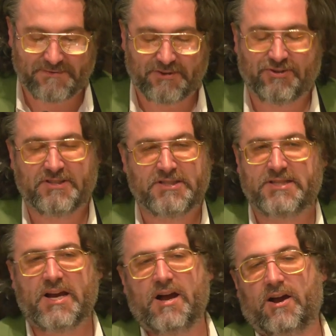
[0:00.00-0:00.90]

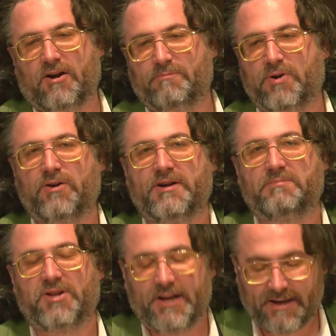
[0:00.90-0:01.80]
divisions, our
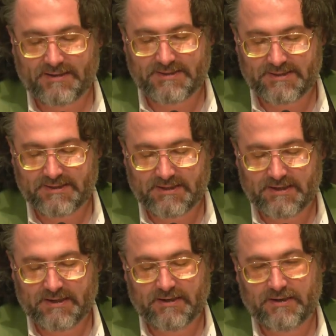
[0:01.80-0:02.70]
burning planet,
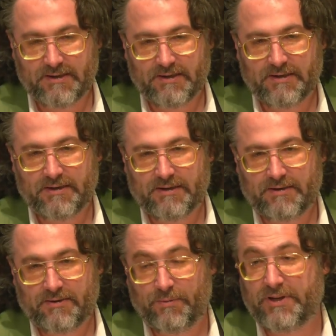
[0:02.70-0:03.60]

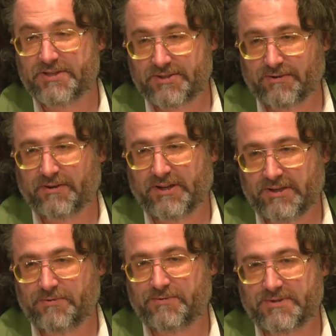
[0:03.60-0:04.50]
we could certainly
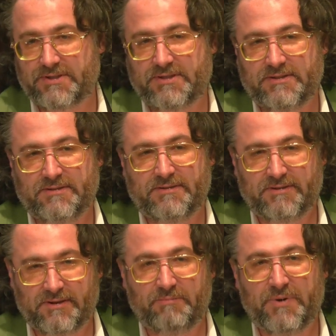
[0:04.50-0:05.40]
use
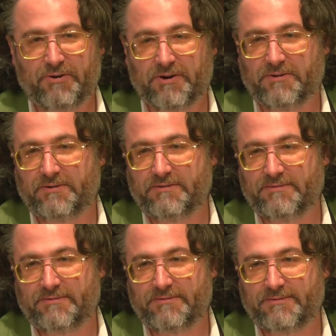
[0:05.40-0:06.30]
a miracle
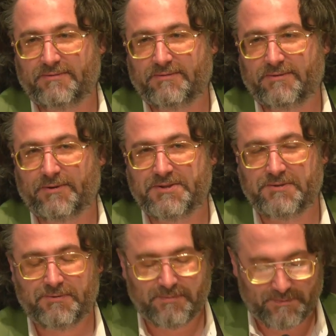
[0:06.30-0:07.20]
or
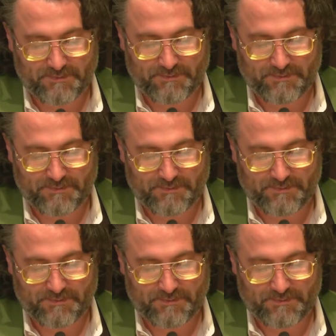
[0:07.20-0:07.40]
two.